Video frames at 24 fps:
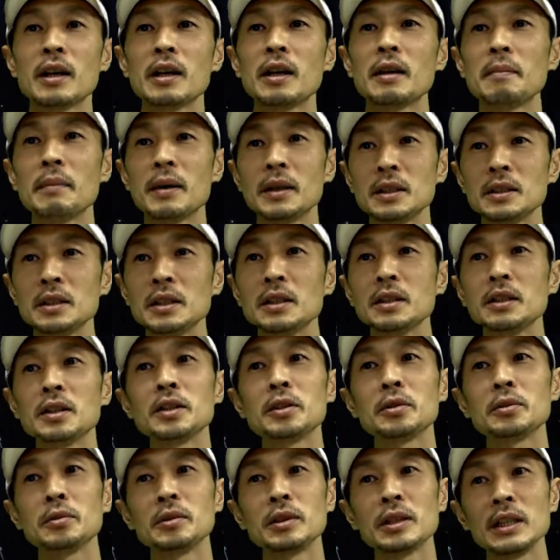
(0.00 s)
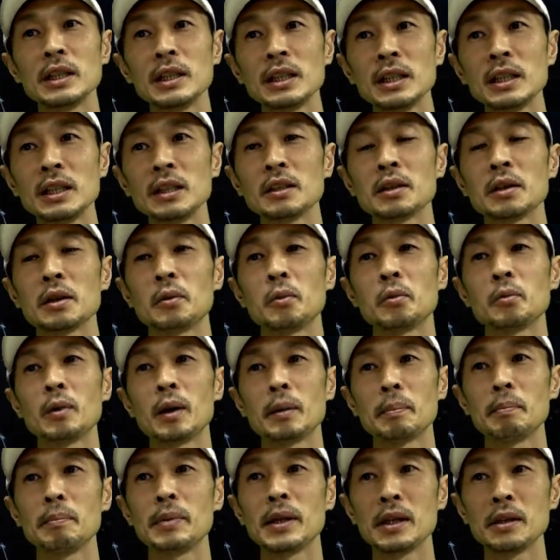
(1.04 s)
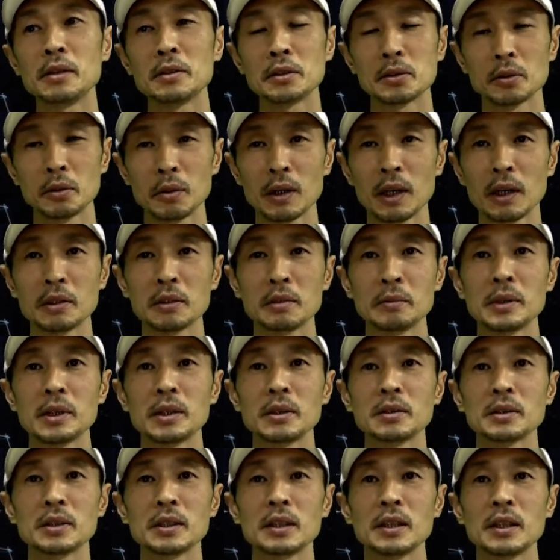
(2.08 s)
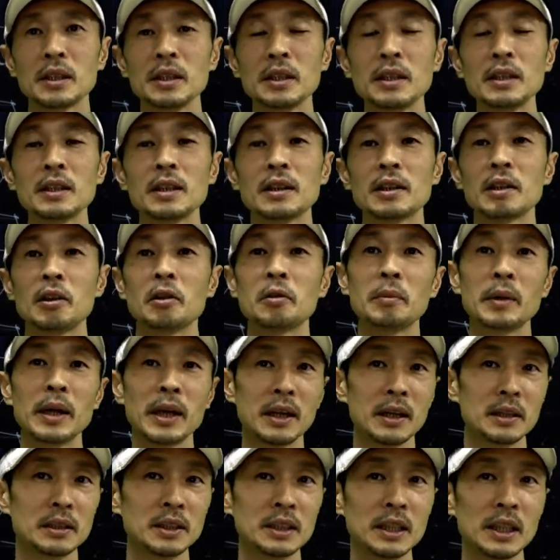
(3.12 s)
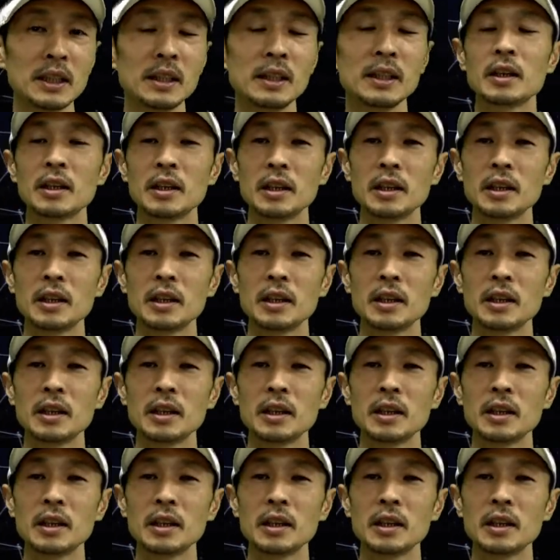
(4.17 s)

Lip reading: Imagine you need 1 billion solar luminosity of energy.